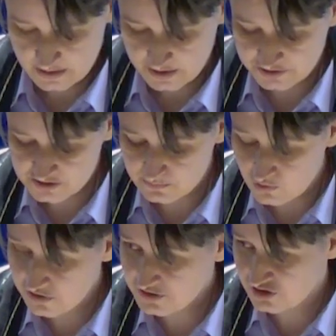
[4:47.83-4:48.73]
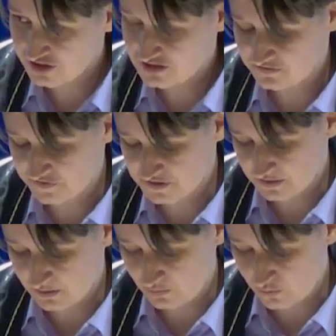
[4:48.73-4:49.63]
It is more than just
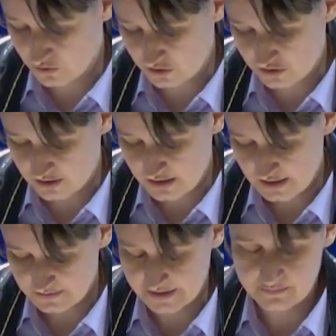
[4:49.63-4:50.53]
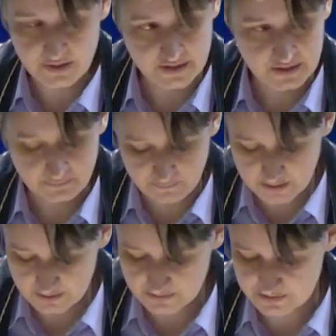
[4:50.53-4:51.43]
physical work, like making
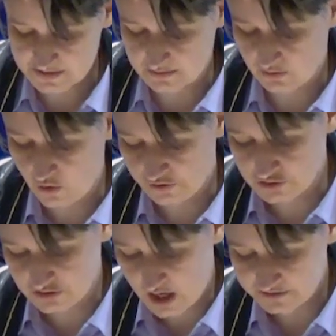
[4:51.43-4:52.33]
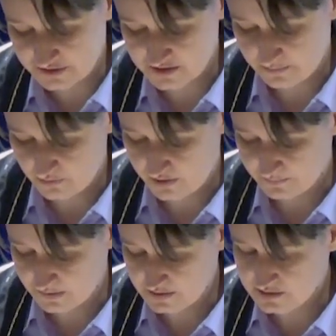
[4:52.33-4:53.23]
meals and going to doctor's
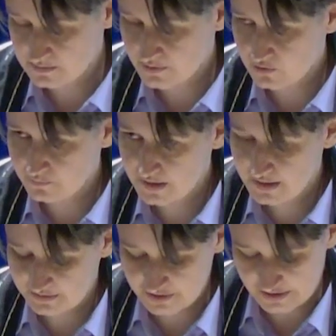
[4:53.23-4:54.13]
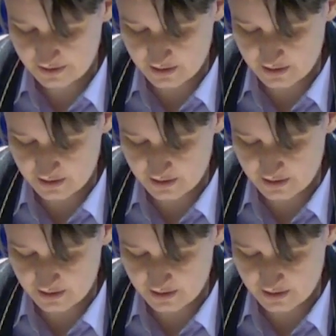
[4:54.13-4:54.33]
appointments. It's about being there